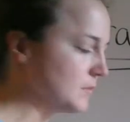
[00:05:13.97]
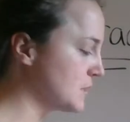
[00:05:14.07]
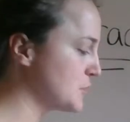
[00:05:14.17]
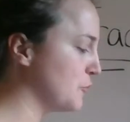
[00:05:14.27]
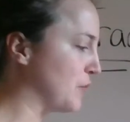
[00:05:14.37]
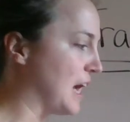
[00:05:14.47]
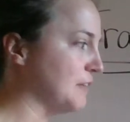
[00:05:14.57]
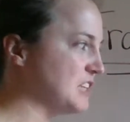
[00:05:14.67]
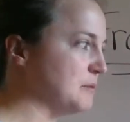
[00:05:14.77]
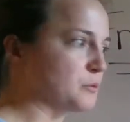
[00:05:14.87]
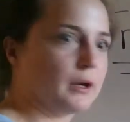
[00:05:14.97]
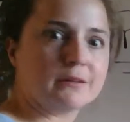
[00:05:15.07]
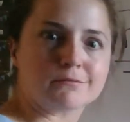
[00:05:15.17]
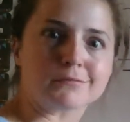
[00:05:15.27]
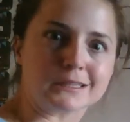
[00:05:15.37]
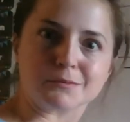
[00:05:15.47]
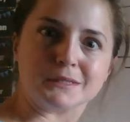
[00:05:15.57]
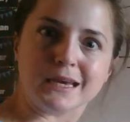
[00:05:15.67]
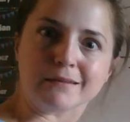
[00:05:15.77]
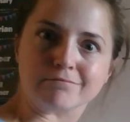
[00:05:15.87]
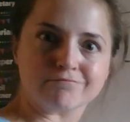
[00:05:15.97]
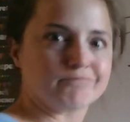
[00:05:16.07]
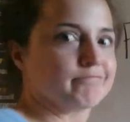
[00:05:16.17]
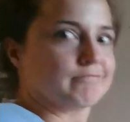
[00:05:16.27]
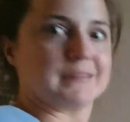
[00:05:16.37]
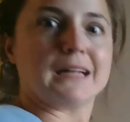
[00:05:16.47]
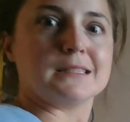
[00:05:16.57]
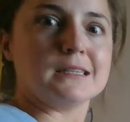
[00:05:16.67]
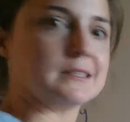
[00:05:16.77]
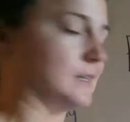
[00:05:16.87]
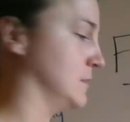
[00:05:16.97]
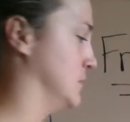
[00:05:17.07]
So 5 times what gets me 10? That's easy.